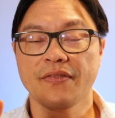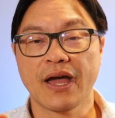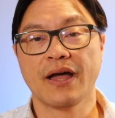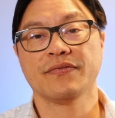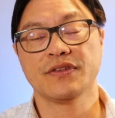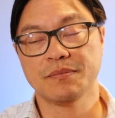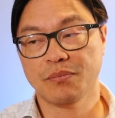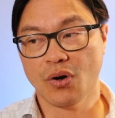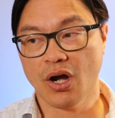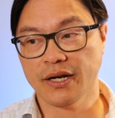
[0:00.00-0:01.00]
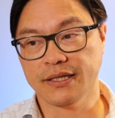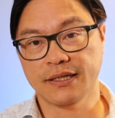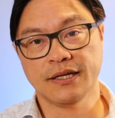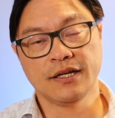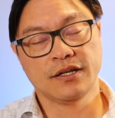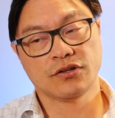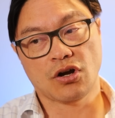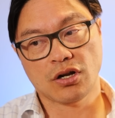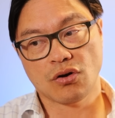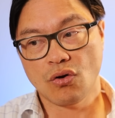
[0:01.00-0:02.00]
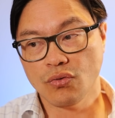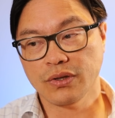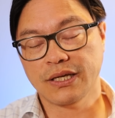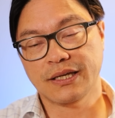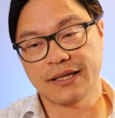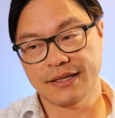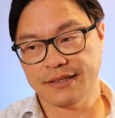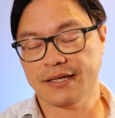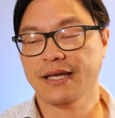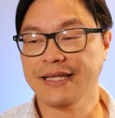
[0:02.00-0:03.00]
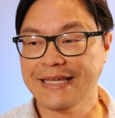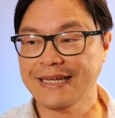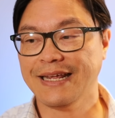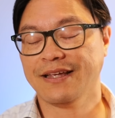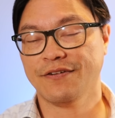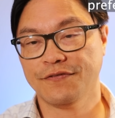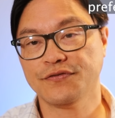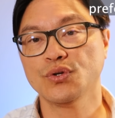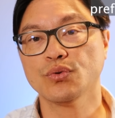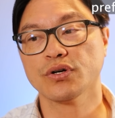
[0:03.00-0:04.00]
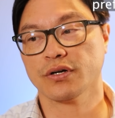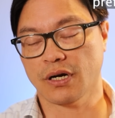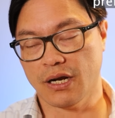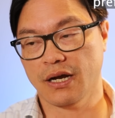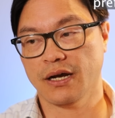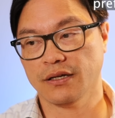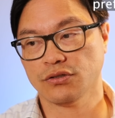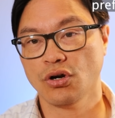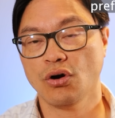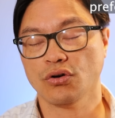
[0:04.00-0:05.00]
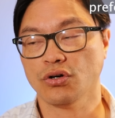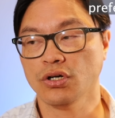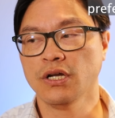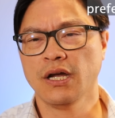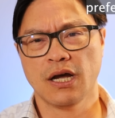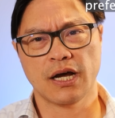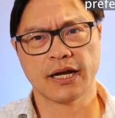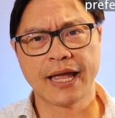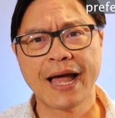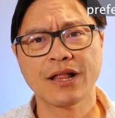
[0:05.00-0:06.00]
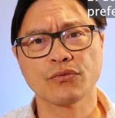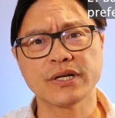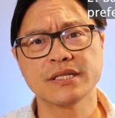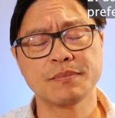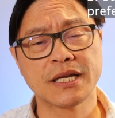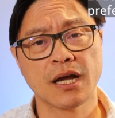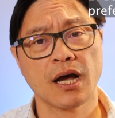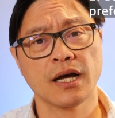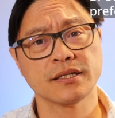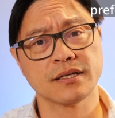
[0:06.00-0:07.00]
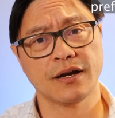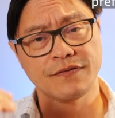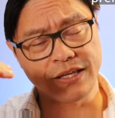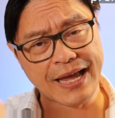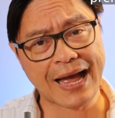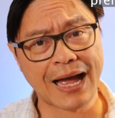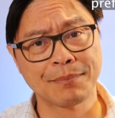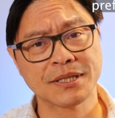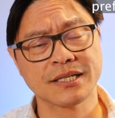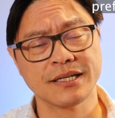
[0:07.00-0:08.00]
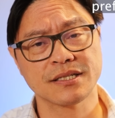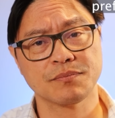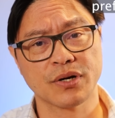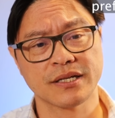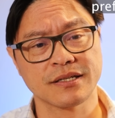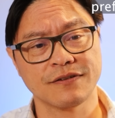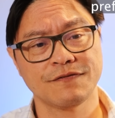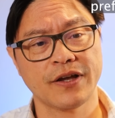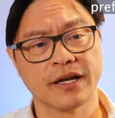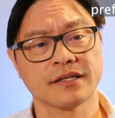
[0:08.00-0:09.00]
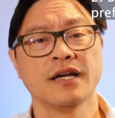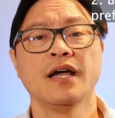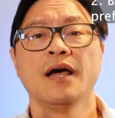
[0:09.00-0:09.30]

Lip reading: that the body not only is eating fewer total calories because of the appetite suppressing effect,